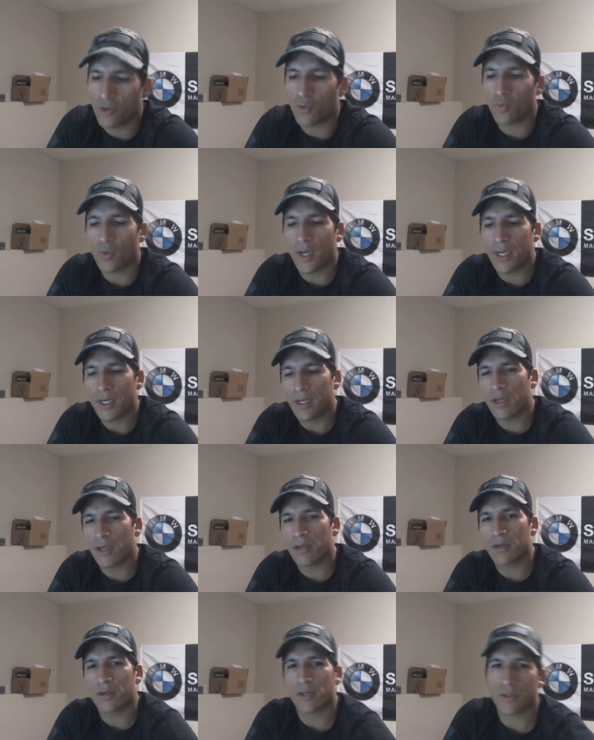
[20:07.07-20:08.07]

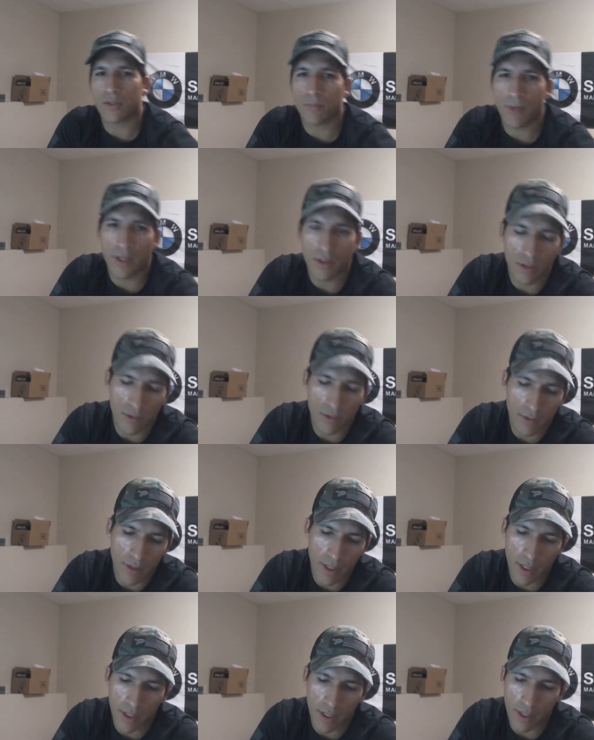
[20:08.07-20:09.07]
Radiator, expansion
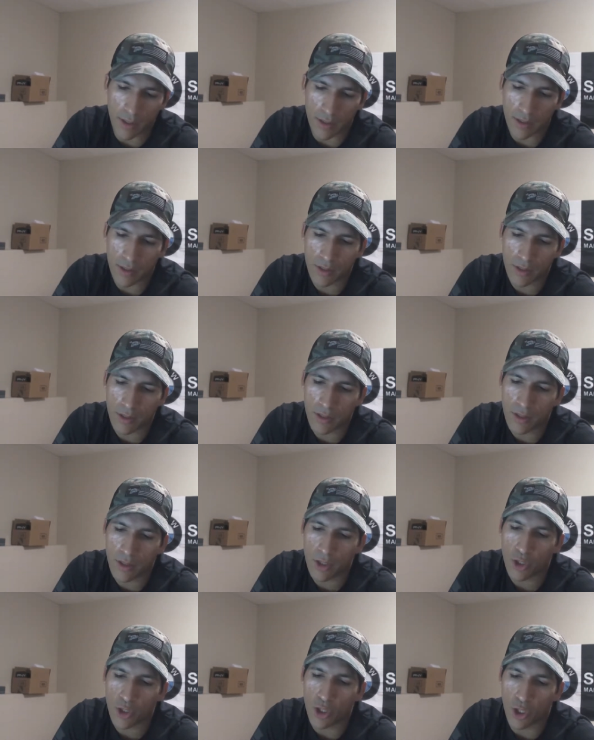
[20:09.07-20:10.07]
tank,
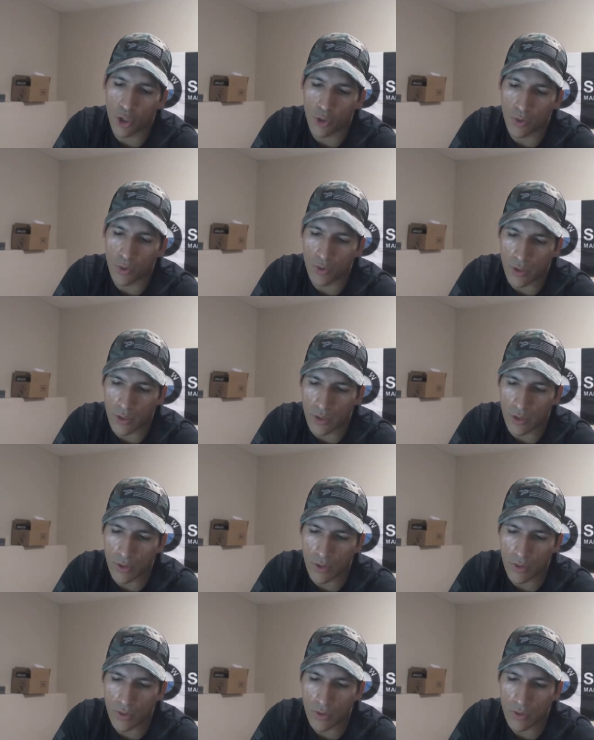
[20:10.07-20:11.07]

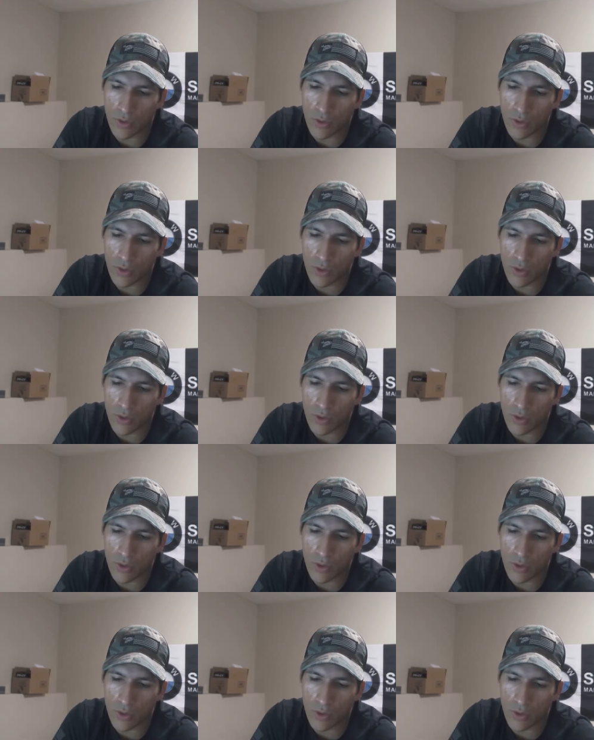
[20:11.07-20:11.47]
hoses.